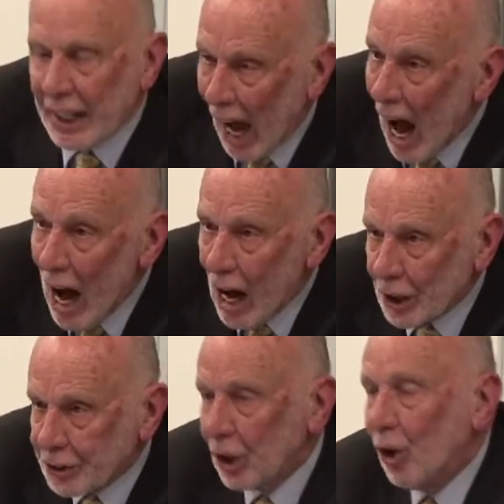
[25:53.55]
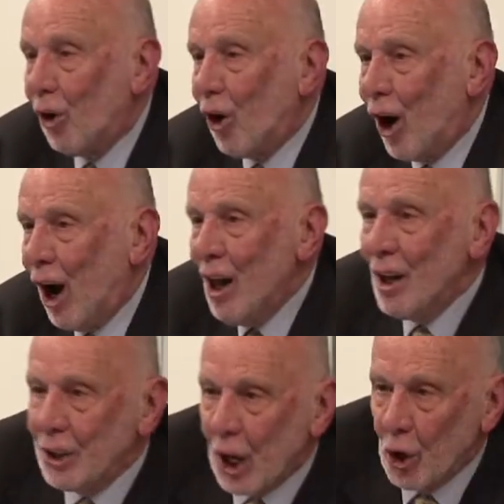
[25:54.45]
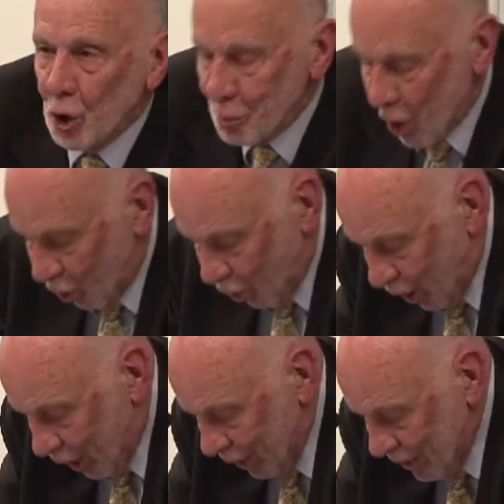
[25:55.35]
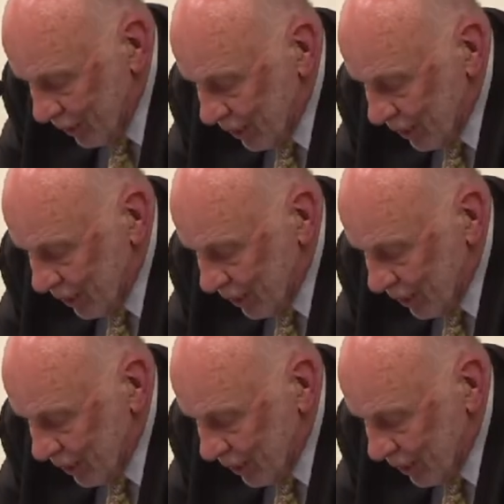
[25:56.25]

Gar's law, no more.